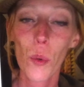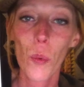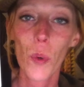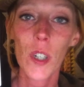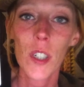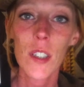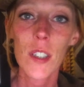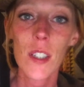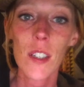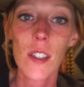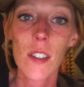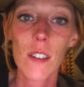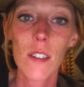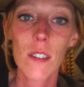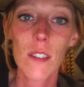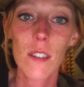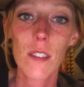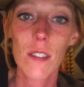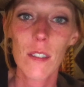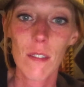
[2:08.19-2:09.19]
what does it
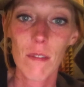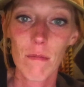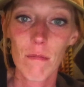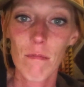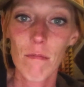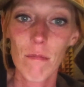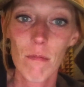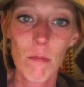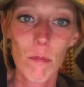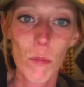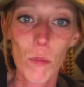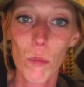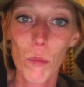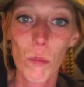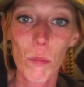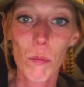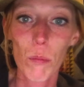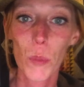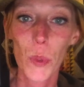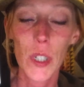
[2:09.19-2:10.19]

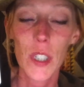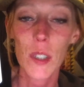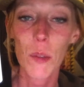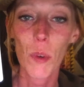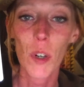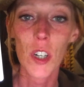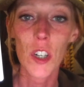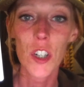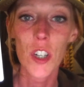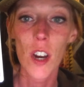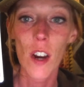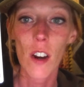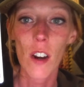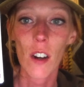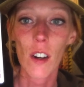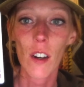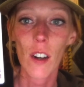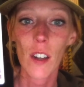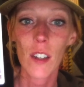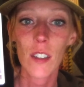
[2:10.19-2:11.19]
want to
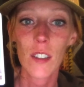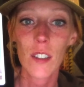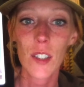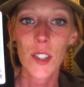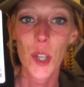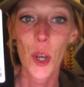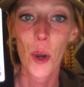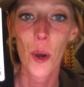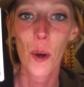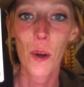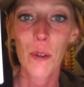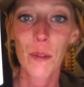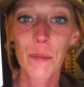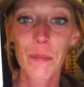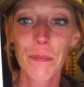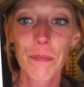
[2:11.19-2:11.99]
share? And so